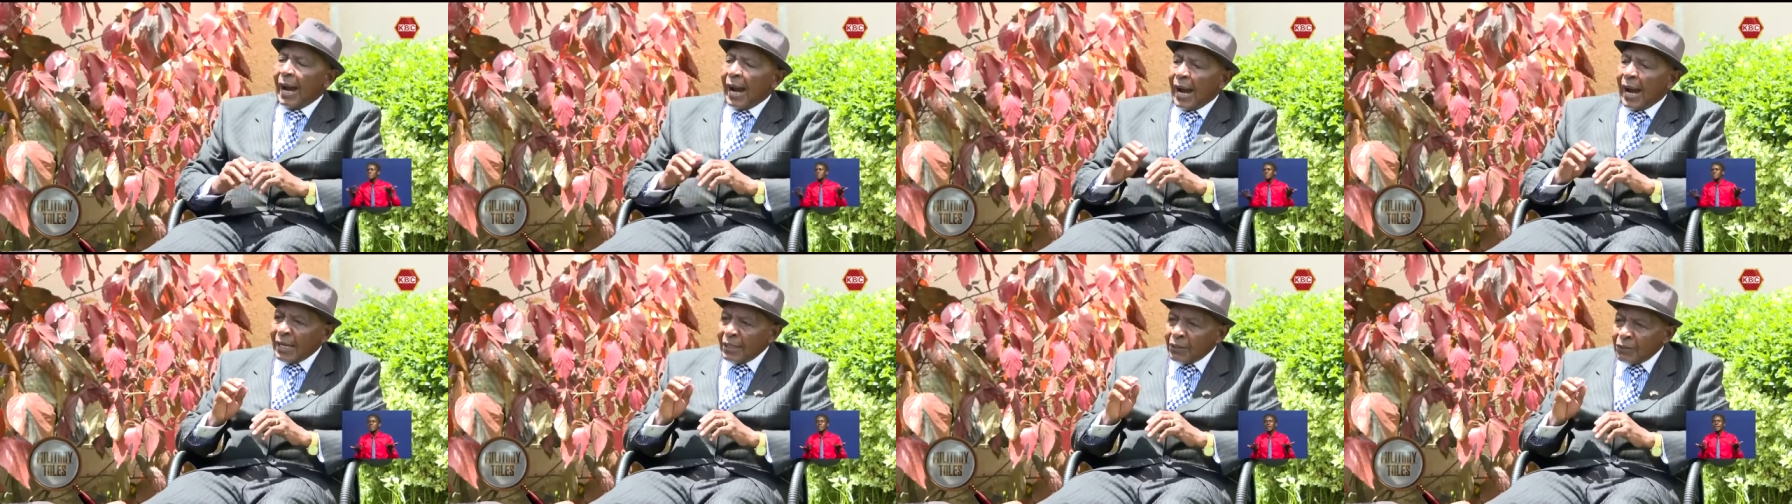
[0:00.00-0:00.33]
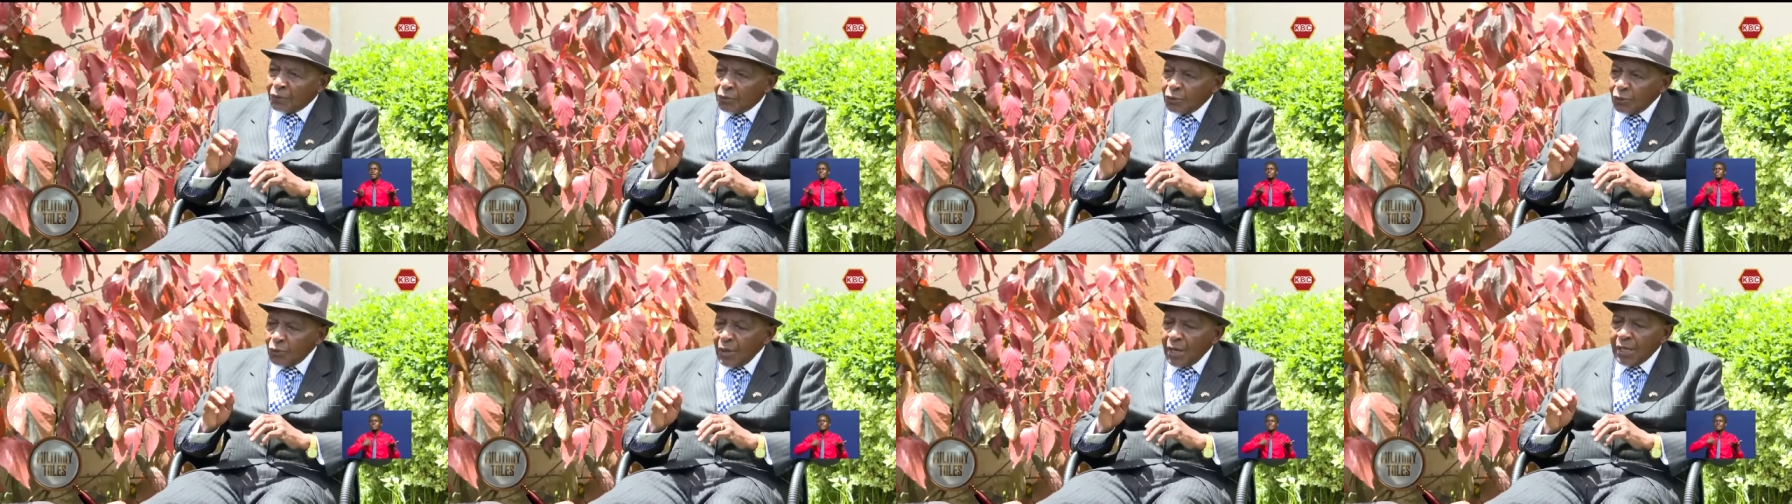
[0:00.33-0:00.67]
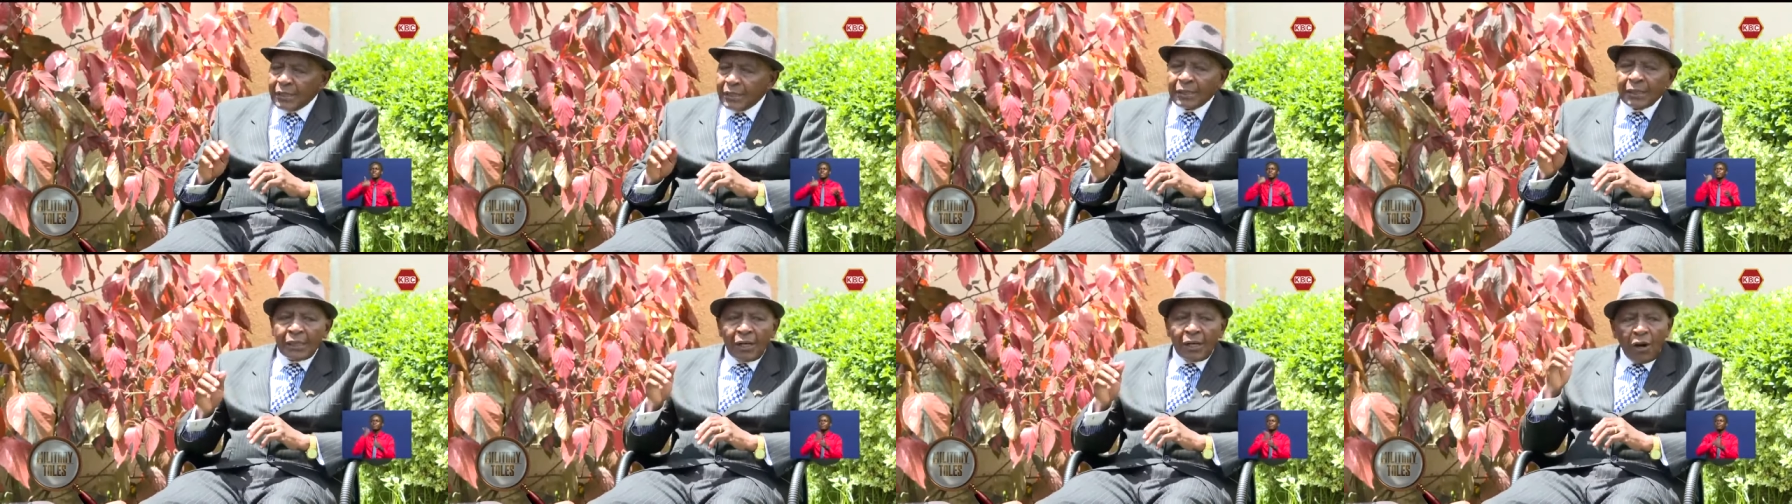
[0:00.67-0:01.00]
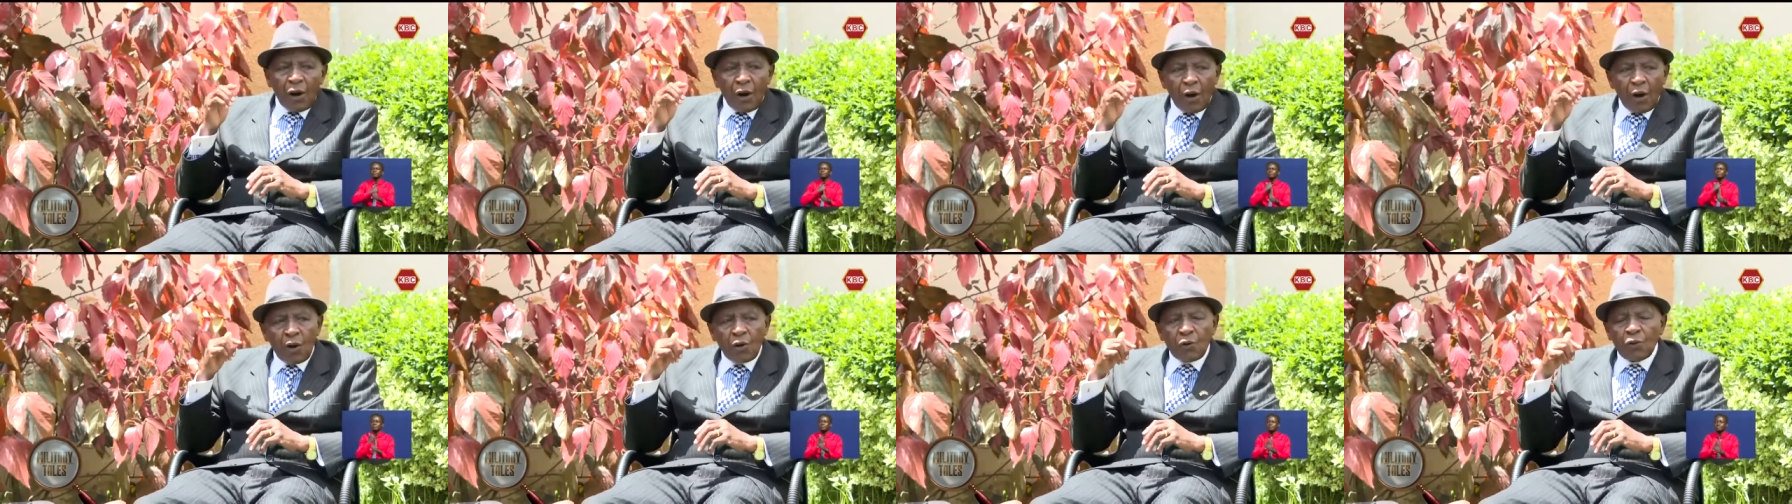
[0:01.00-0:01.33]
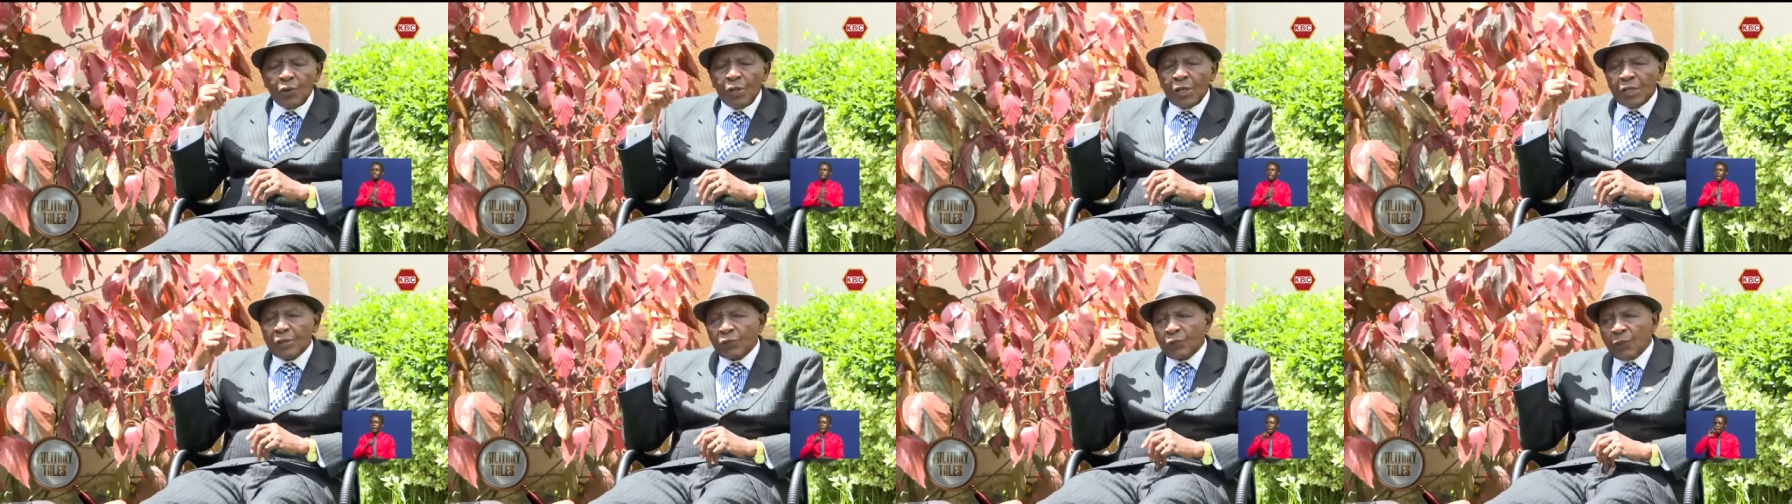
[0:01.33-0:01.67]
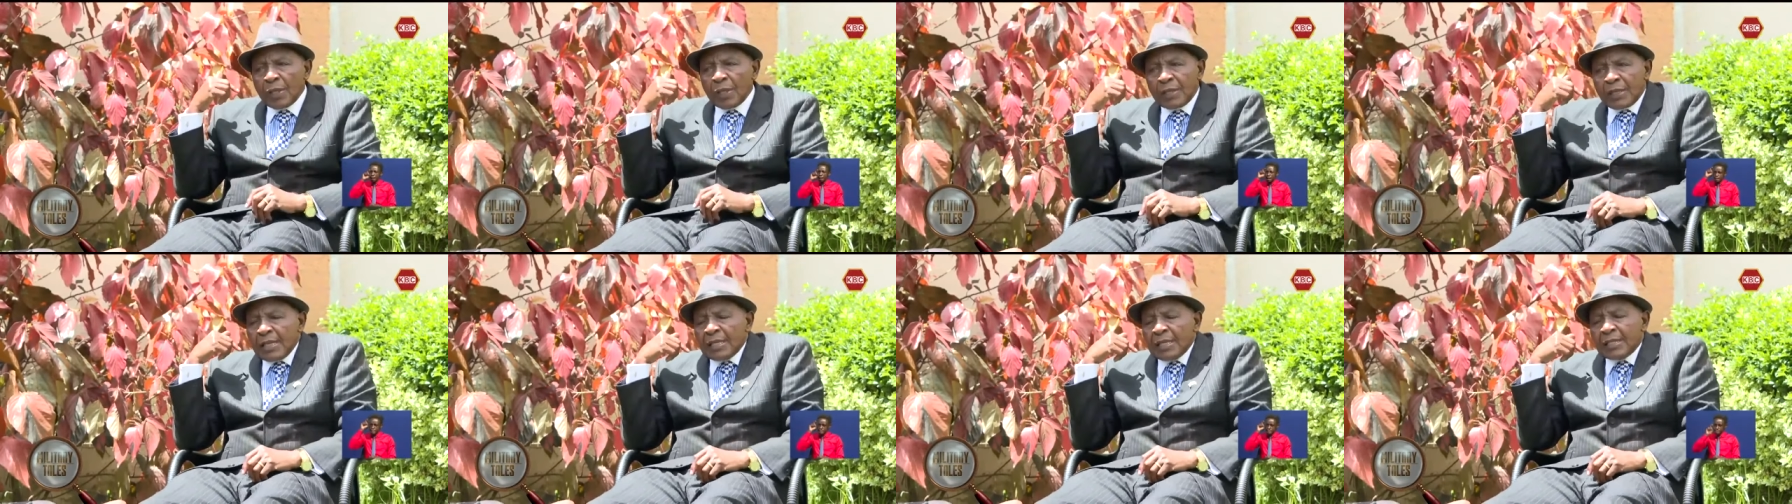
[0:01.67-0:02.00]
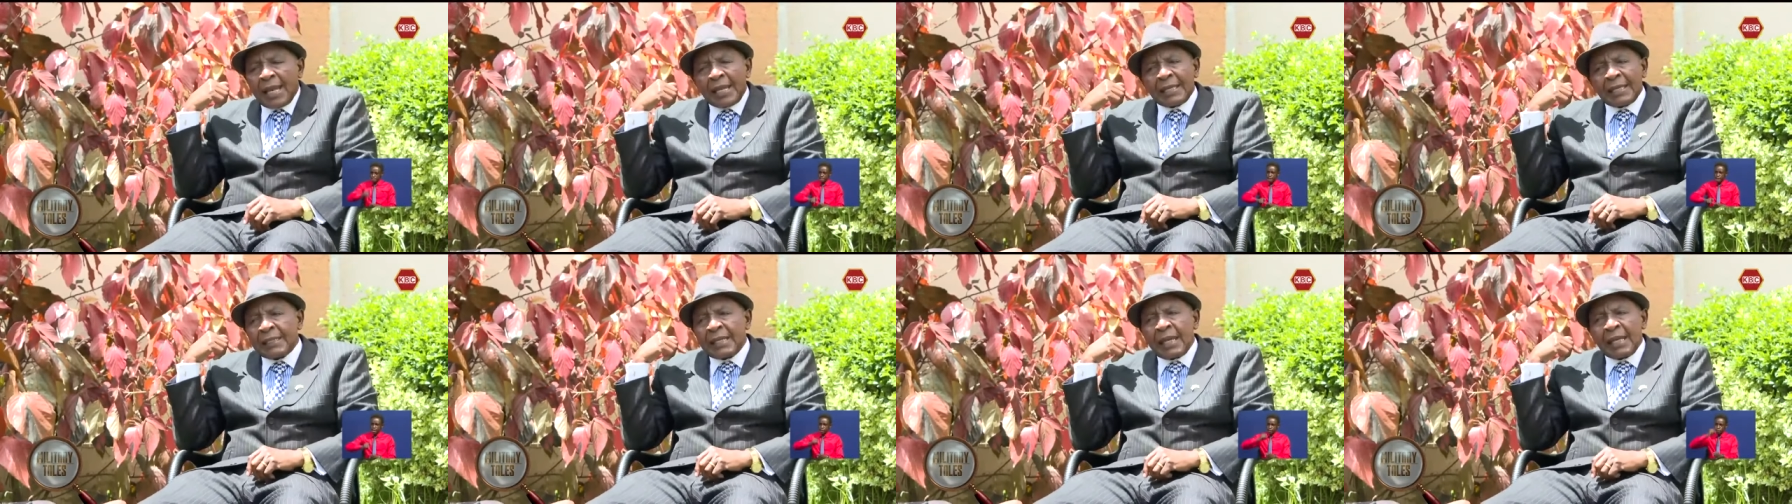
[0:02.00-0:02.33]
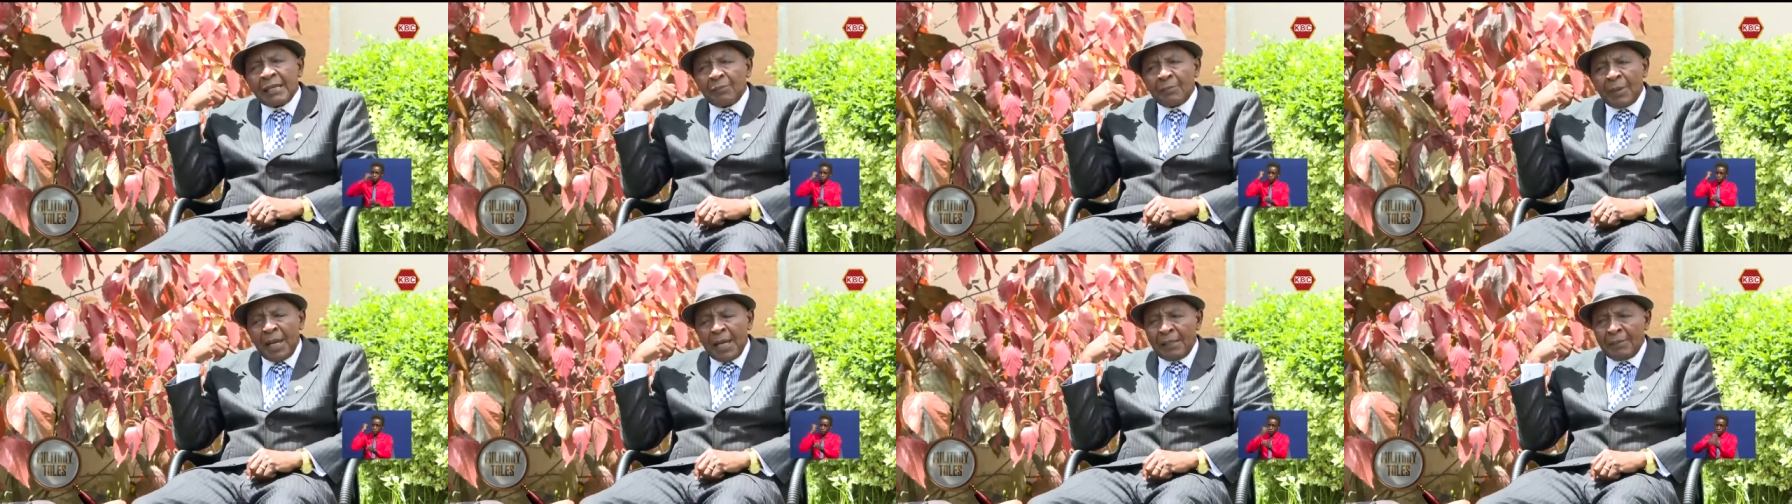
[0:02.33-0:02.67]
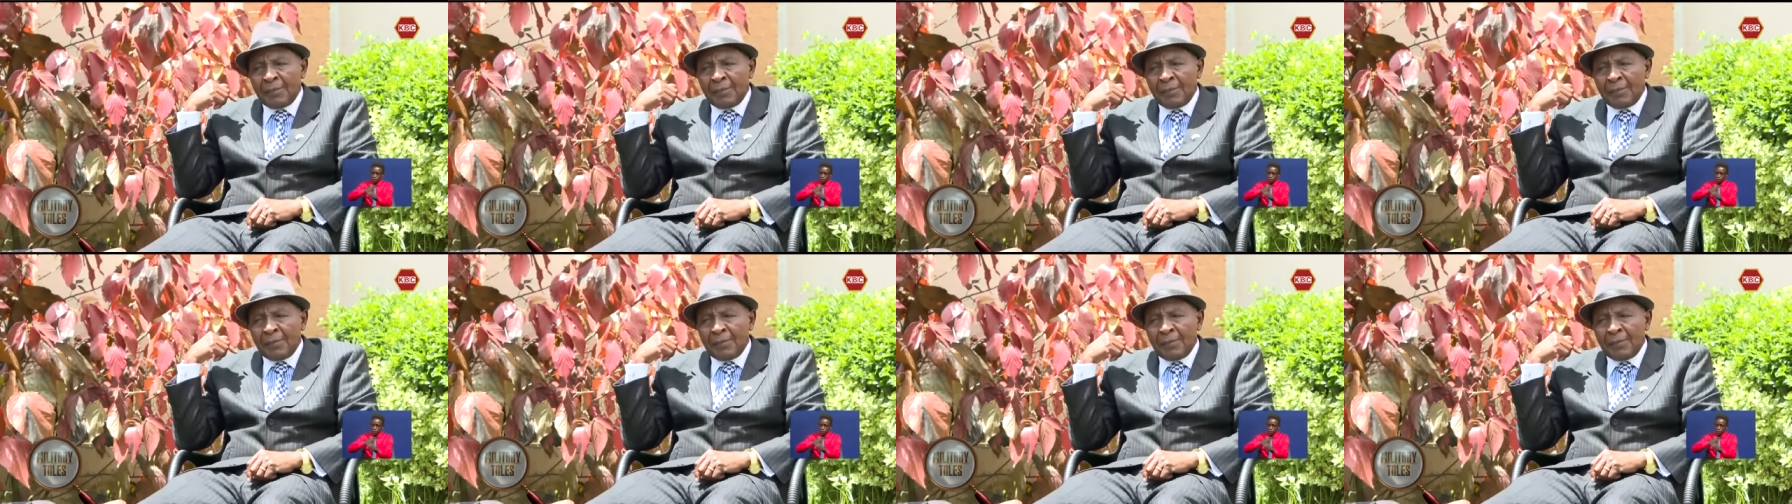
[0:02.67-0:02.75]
I do it always with this idea in my